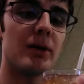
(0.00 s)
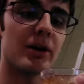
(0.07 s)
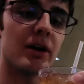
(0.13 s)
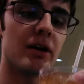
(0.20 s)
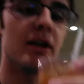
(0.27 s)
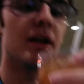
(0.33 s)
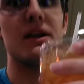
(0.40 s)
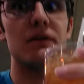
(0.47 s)

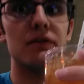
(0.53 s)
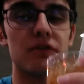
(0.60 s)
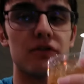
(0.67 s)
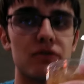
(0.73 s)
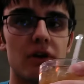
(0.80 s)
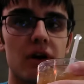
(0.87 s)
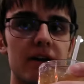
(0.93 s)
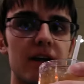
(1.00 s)
Palmer. Can't use a
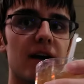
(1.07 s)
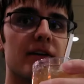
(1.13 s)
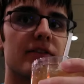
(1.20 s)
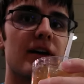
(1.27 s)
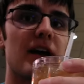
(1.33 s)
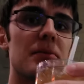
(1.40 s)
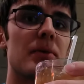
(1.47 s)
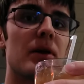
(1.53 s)
straw yet
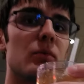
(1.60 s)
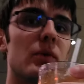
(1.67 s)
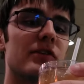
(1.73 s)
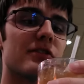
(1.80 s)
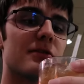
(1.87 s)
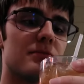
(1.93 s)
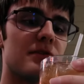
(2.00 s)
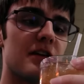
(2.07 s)
because I had my
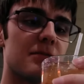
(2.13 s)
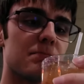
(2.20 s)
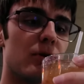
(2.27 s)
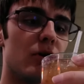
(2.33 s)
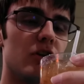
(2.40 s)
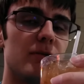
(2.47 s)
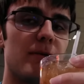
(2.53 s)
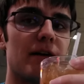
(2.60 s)
wisdom teeth
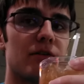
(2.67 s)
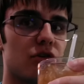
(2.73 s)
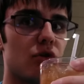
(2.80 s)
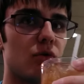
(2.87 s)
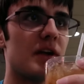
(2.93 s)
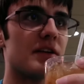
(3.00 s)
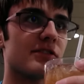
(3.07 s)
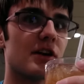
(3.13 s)
pulled about two
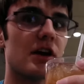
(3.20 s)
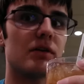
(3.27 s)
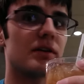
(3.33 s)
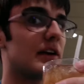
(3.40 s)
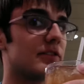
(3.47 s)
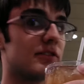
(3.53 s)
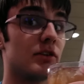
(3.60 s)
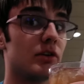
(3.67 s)
weeks ago
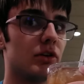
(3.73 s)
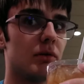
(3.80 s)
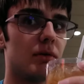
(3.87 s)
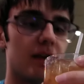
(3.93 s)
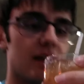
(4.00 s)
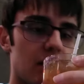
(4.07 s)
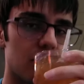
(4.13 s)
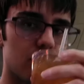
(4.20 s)
and I still don't
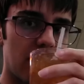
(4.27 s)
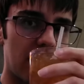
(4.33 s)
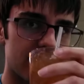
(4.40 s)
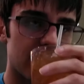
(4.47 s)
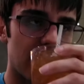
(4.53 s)
want to get a dry